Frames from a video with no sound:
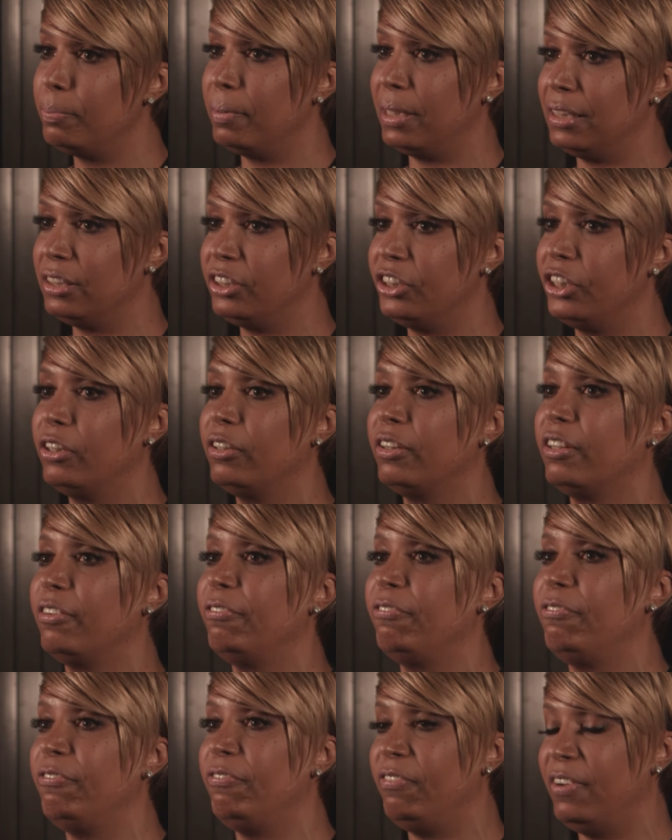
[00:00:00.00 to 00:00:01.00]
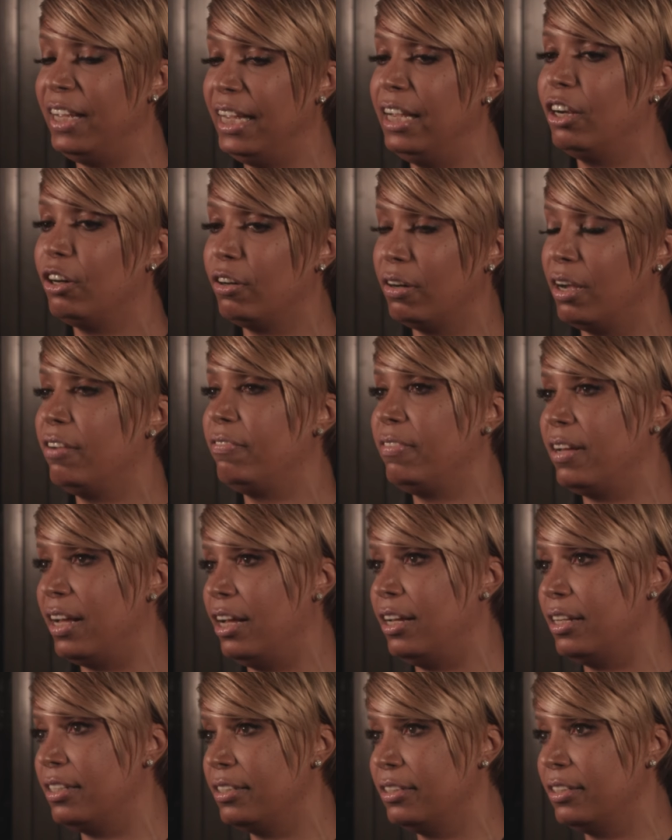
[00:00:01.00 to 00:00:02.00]
but until the fear of
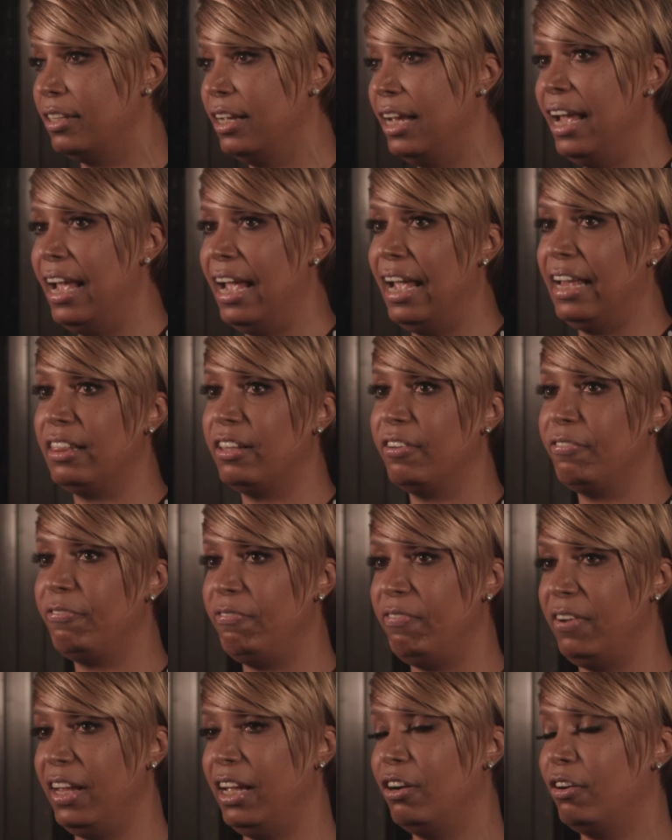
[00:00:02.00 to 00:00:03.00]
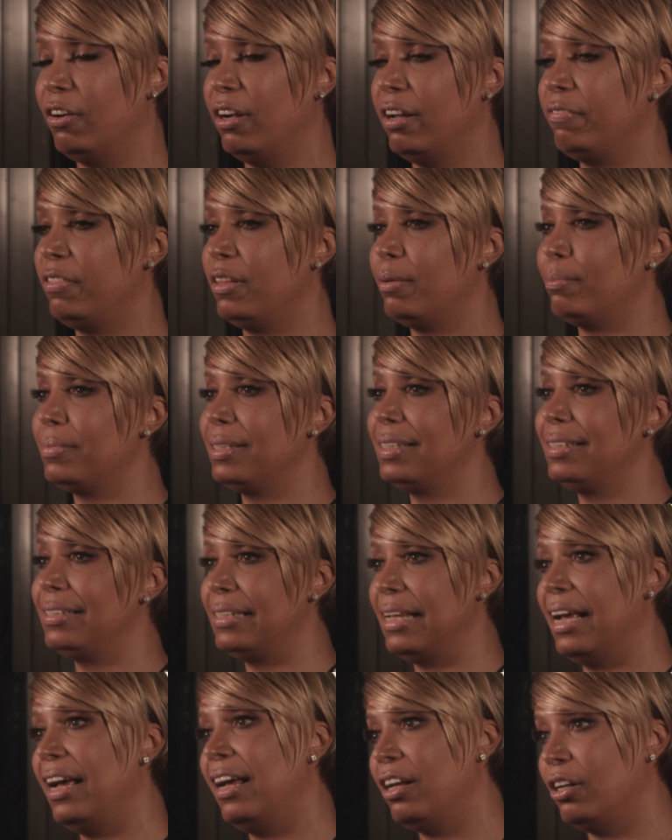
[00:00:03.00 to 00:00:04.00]
us and the fear of
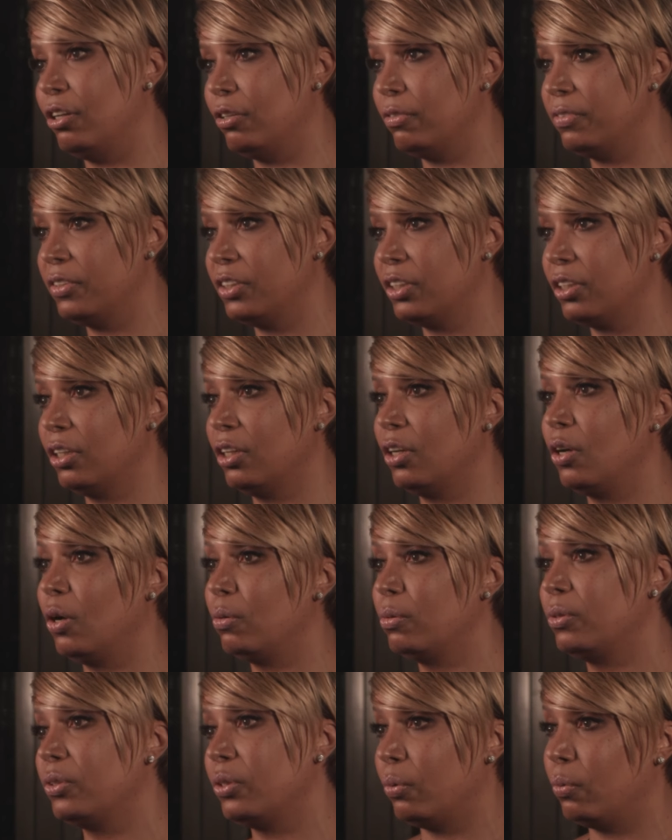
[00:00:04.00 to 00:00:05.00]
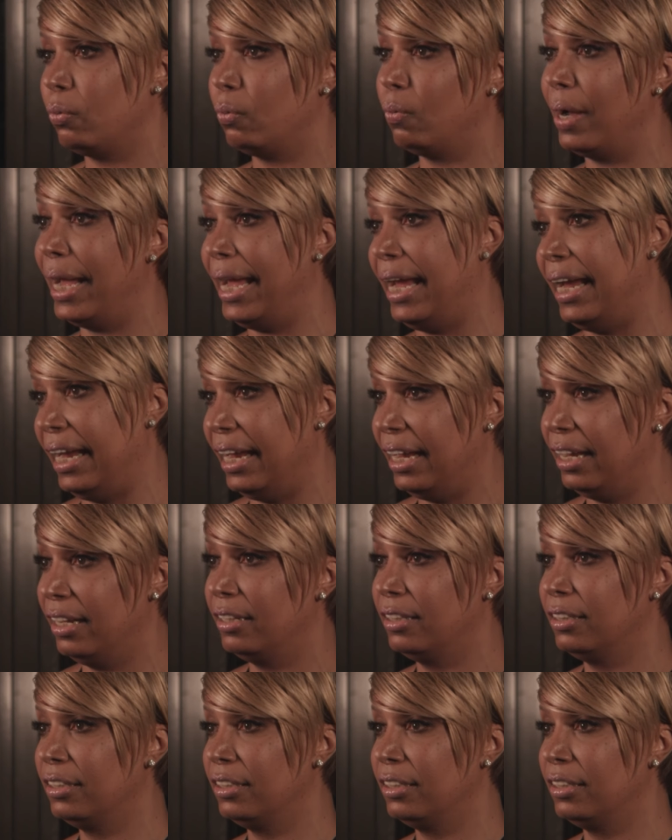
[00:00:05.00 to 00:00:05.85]
themselves goes away,